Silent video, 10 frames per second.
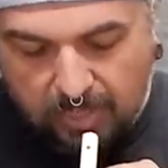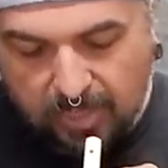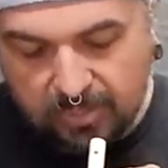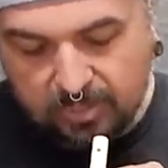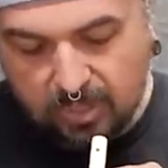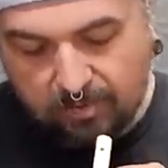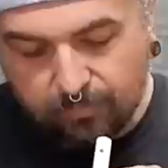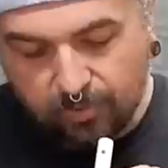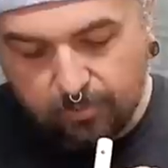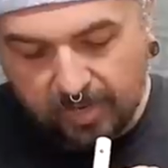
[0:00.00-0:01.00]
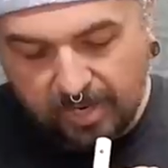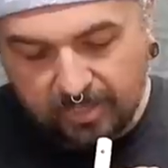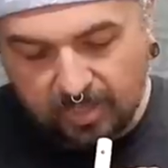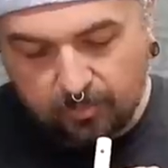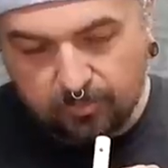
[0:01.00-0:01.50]
and then cover it
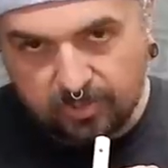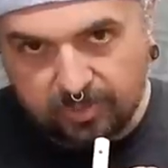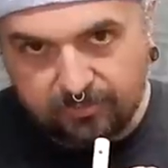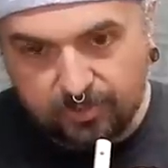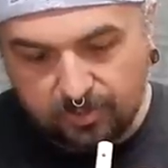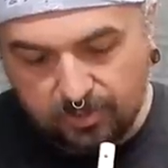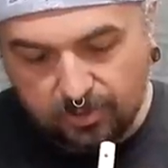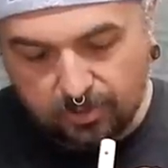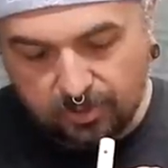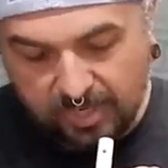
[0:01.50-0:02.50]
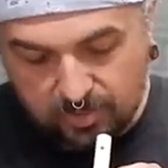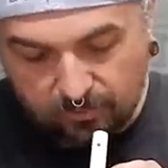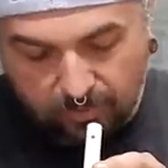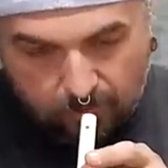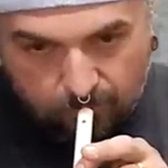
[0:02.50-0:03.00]
back up, lift your next
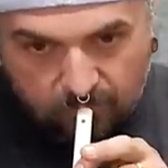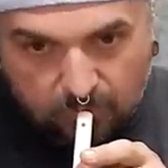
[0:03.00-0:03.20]
finger.